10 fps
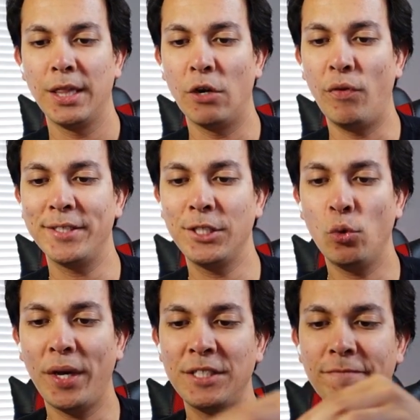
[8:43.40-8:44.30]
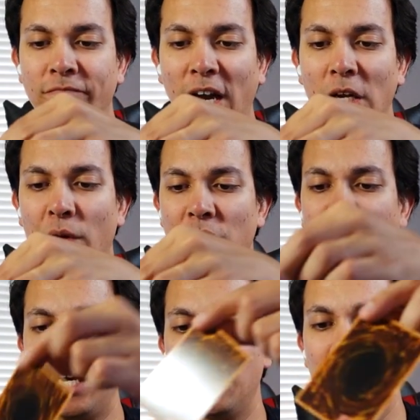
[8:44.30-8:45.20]
The Rescue Ace Fire
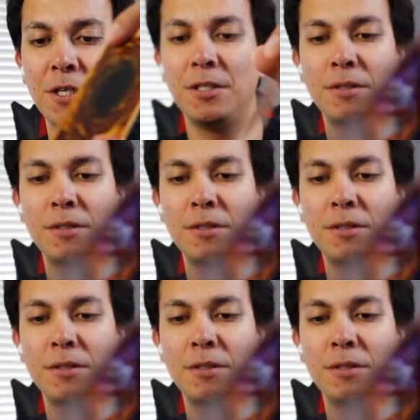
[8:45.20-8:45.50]
Attacker.